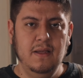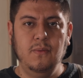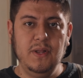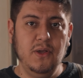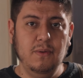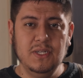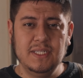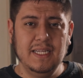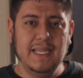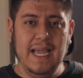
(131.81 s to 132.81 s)
When you
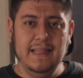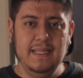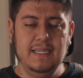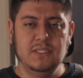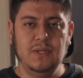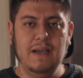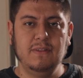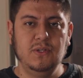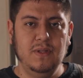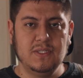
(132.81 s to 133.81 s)
originally get these, you have
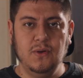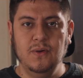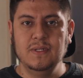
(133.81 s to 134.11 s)
to do this whole